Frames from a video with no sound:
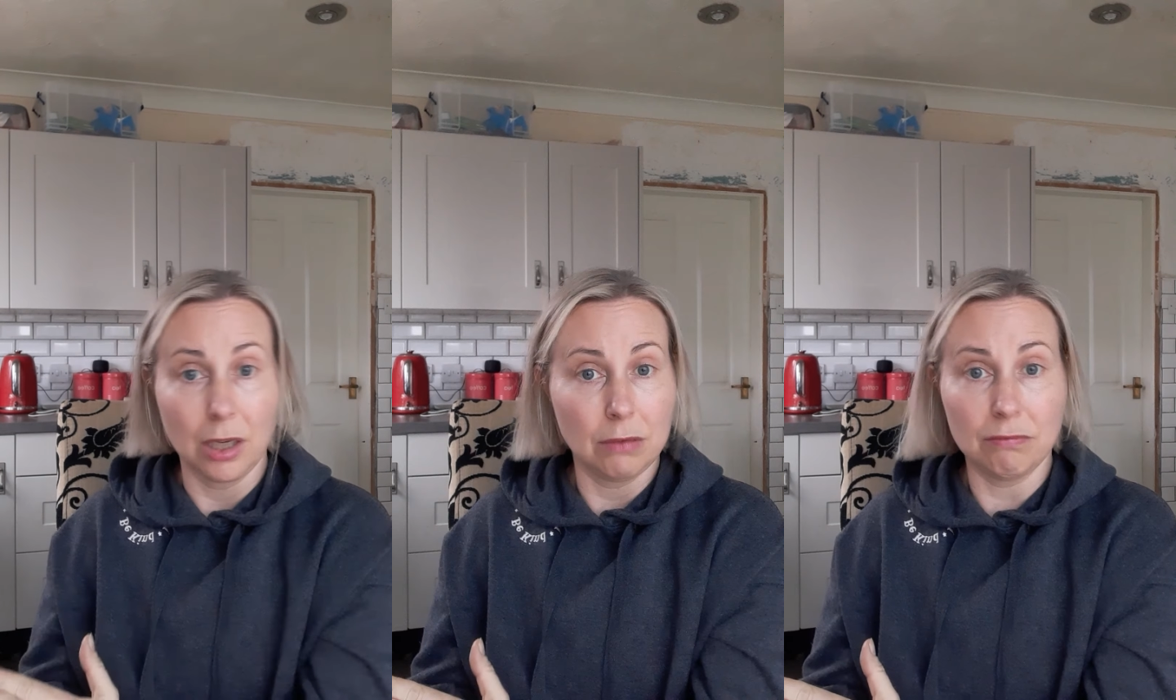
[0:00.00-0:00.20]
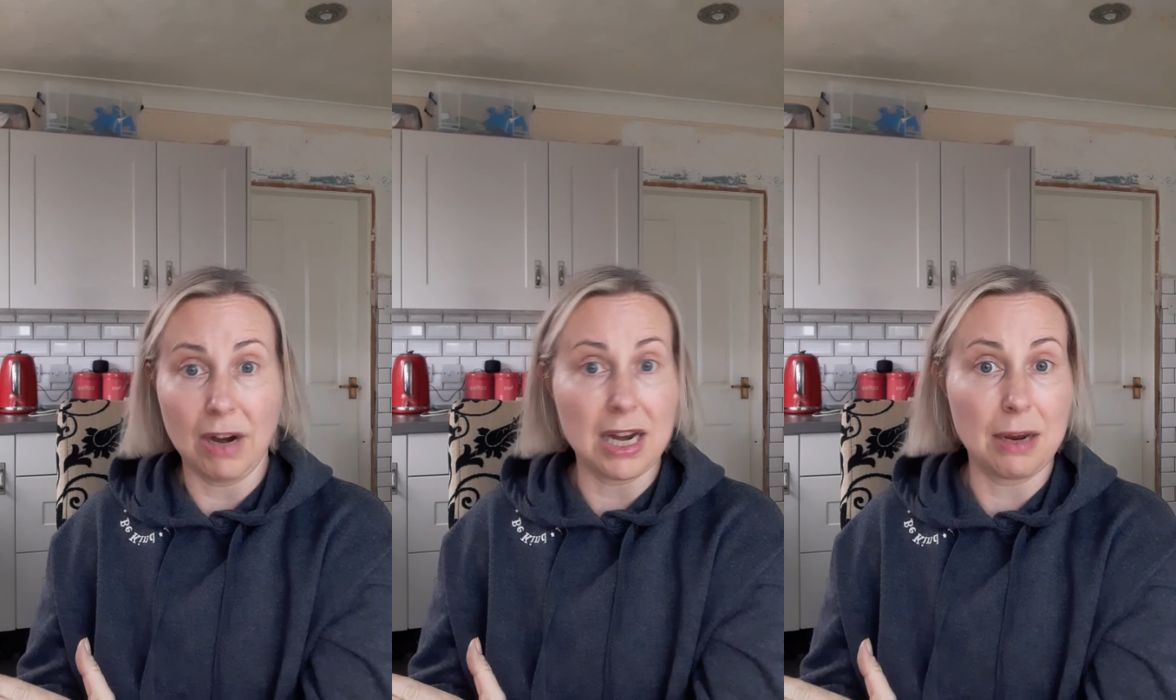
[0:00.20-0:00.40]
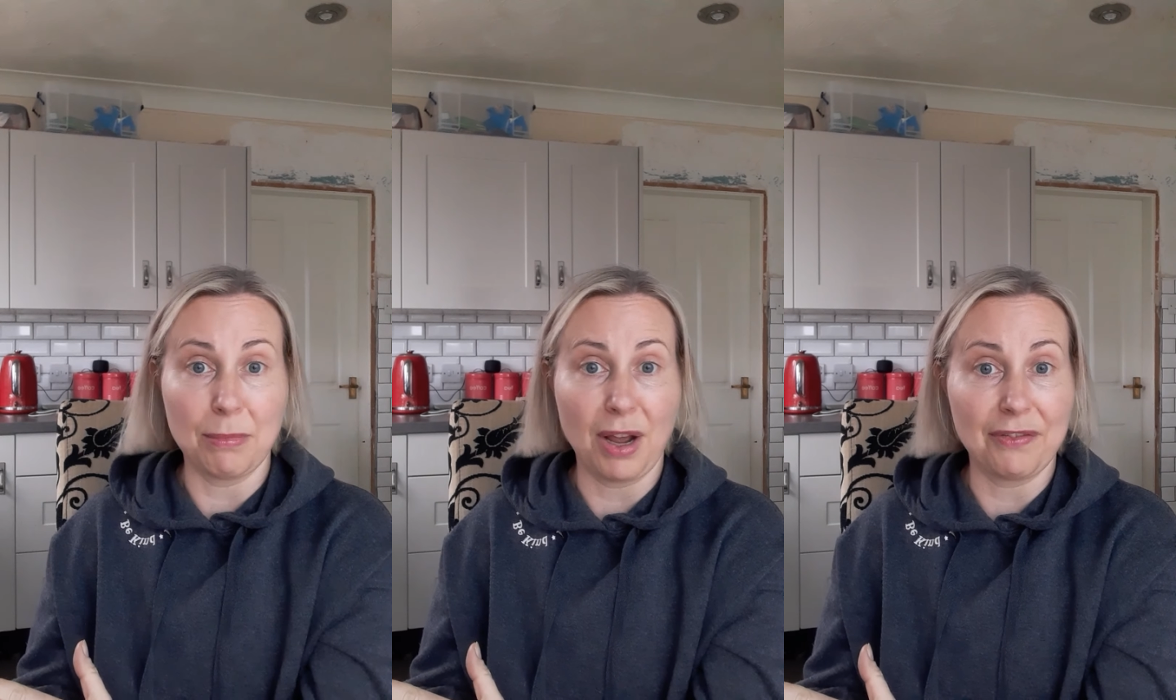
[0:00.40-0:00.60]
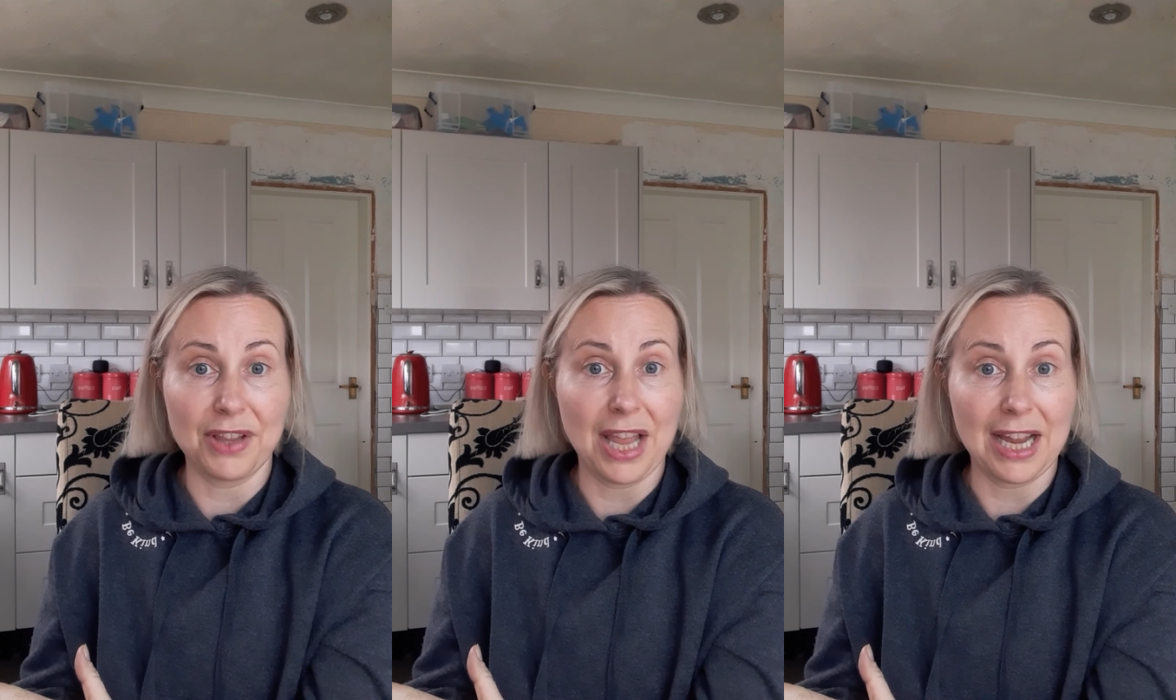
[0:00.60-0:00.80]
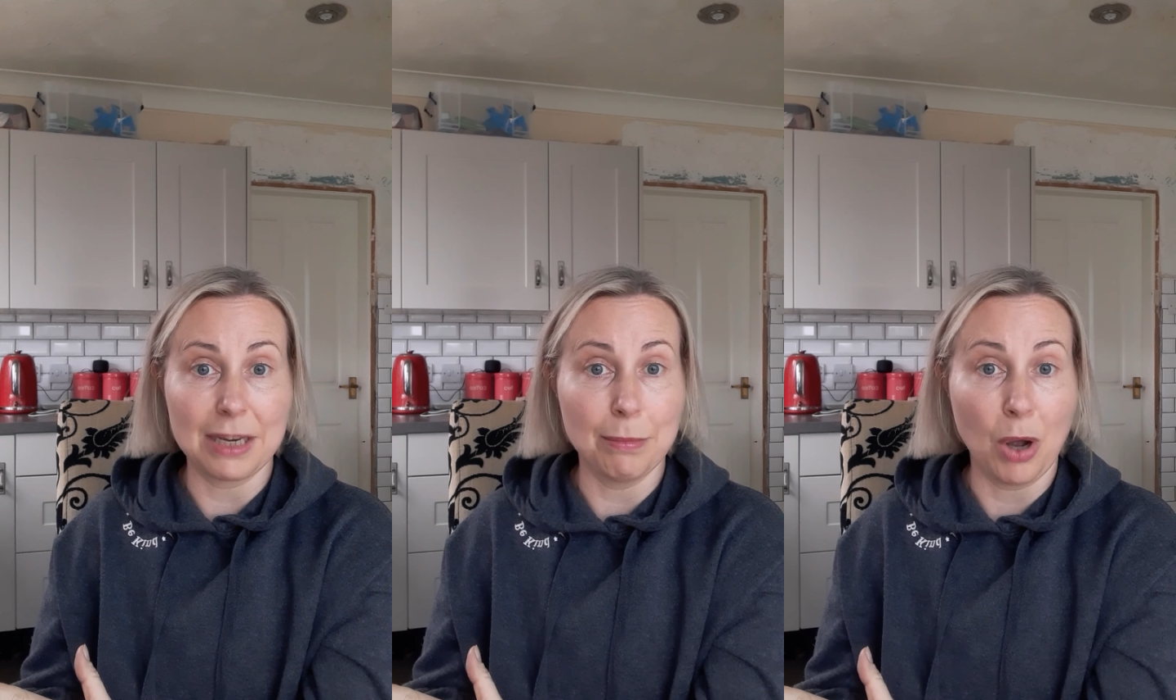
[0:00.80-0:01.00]
right, I'm not having
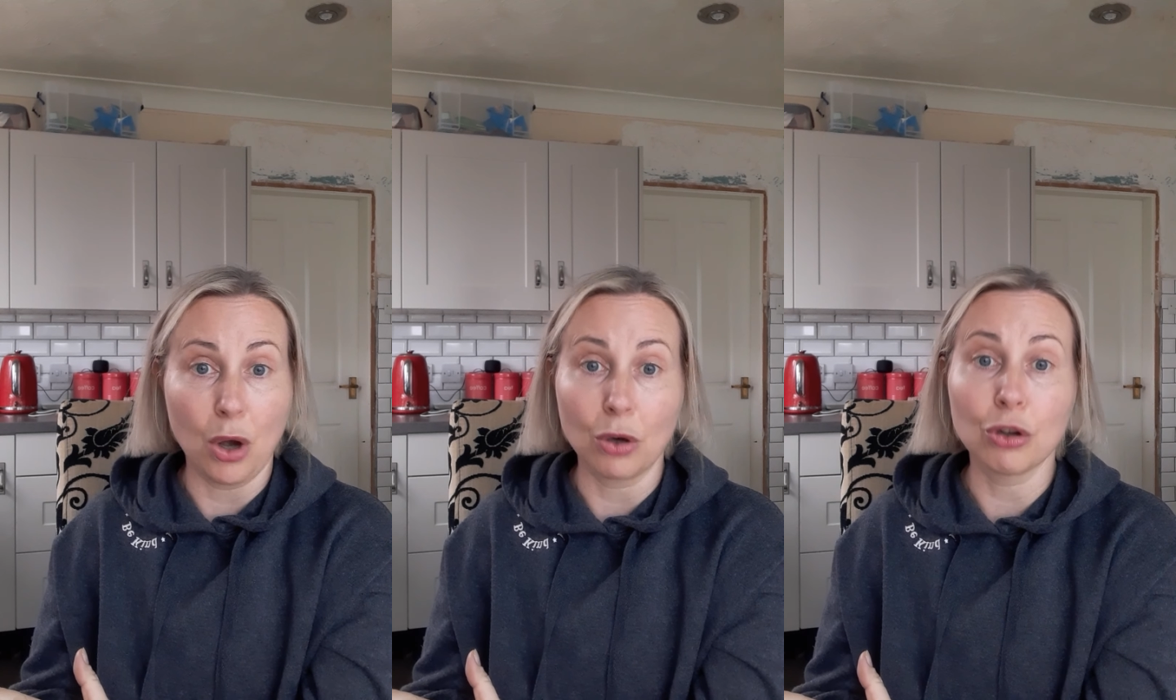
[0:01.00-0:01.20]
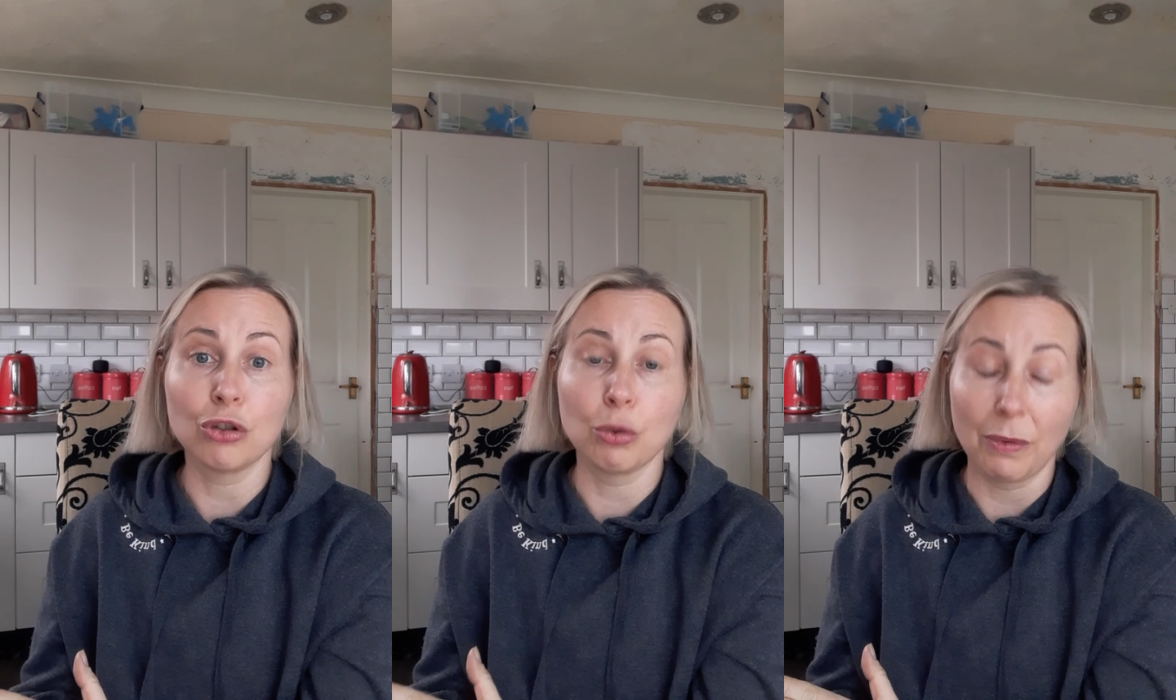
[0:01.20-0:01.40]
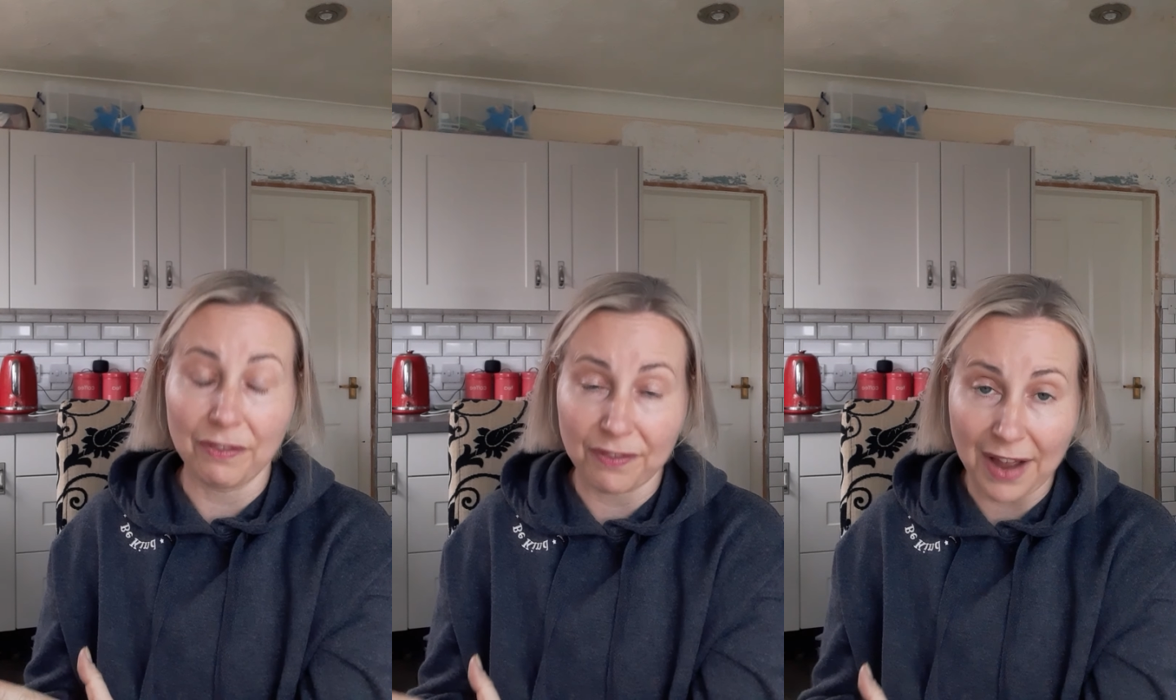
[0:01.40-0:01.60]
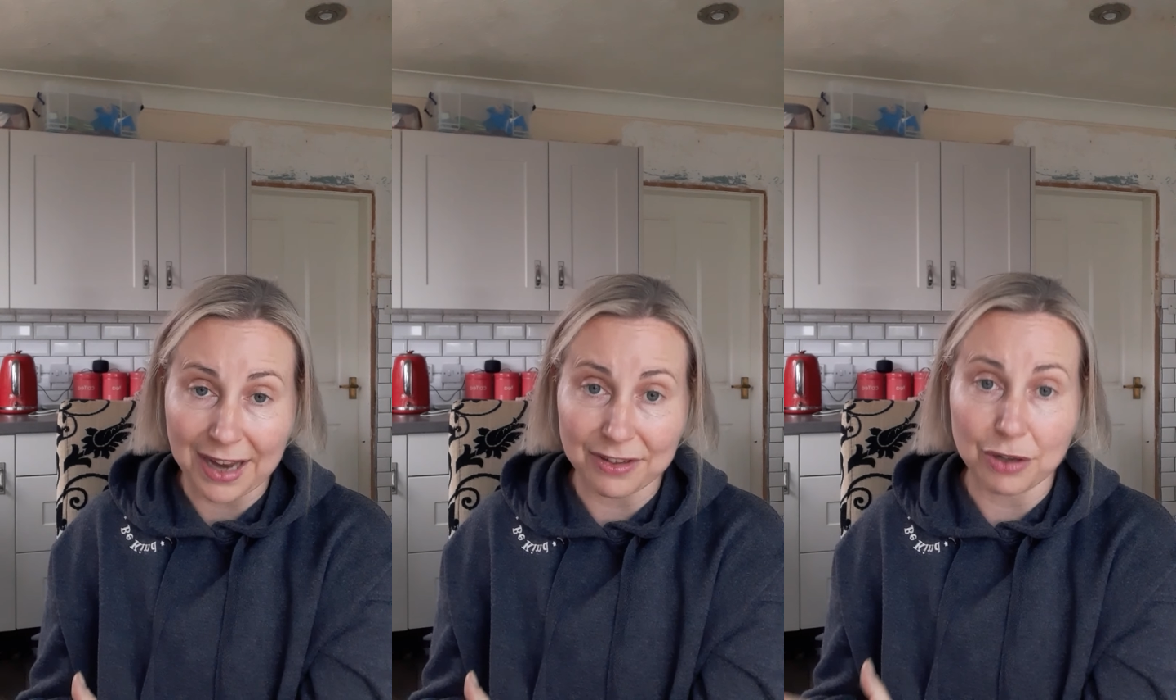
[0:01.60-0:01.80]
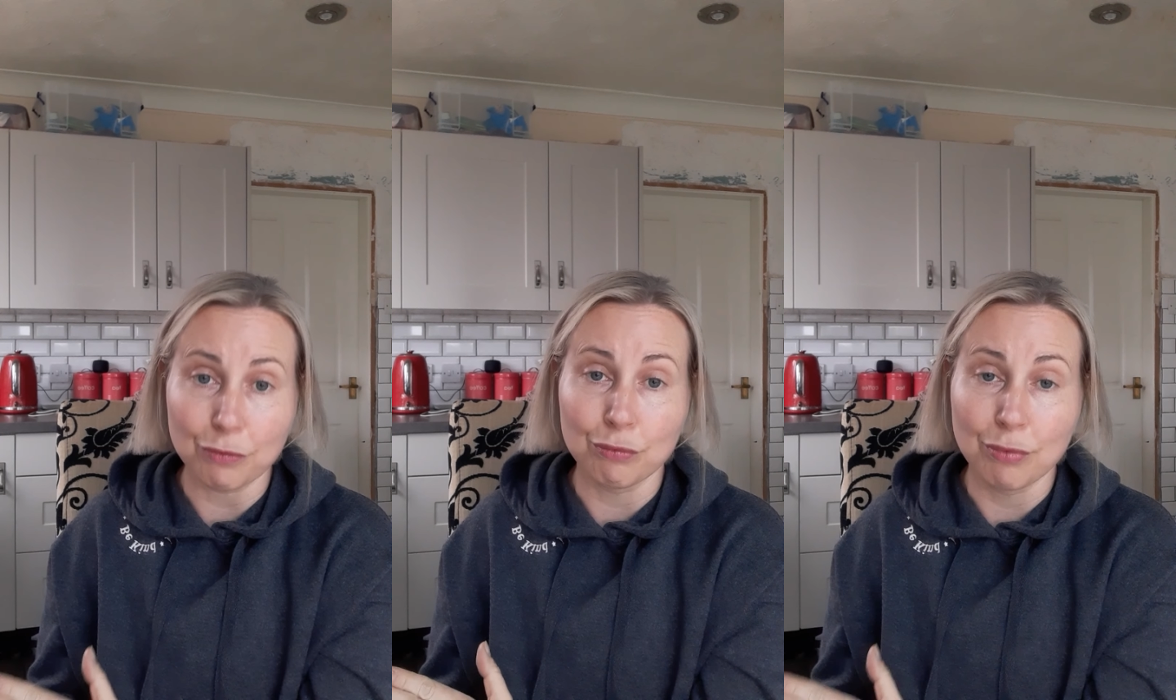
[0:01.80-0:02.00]
that anymore, because you will
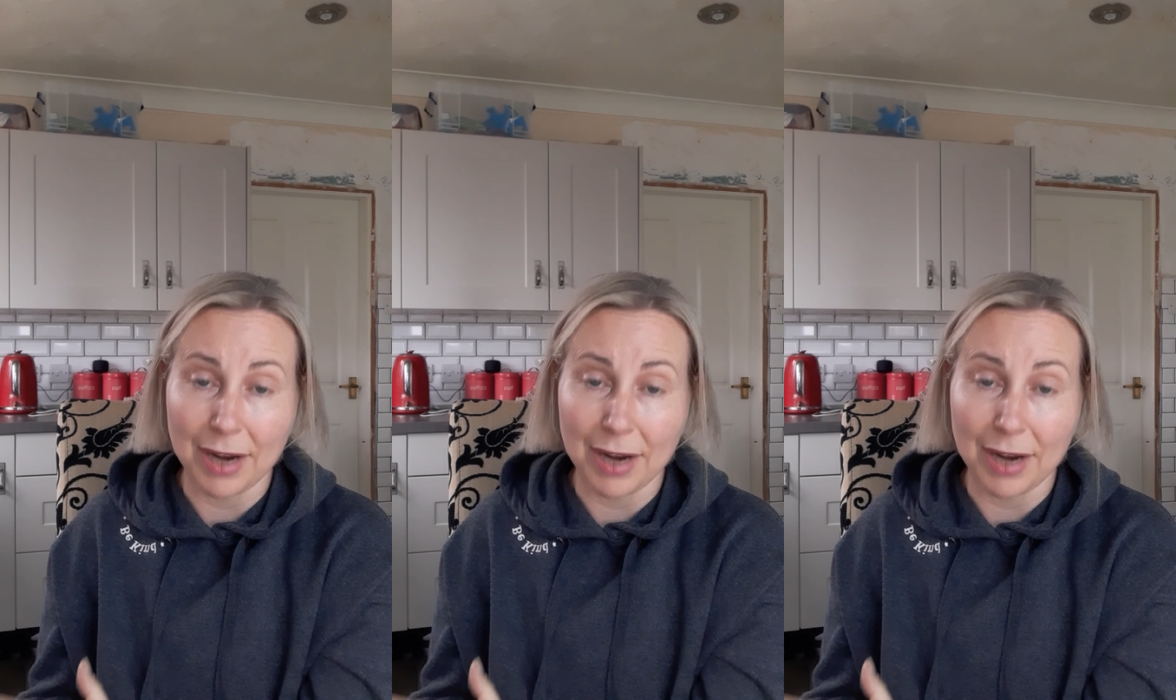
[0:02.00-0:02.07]
find it